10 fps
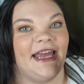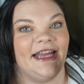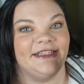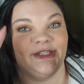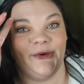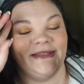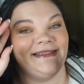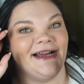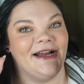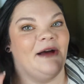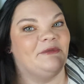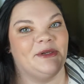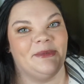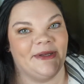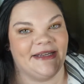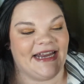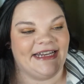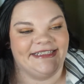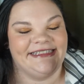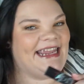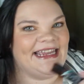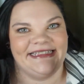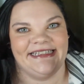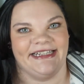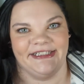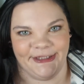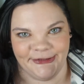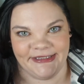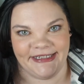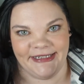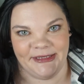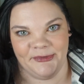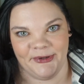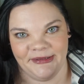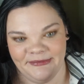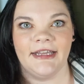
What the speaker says: and so it's uncomfortable, and I just can't stand to use it anymore.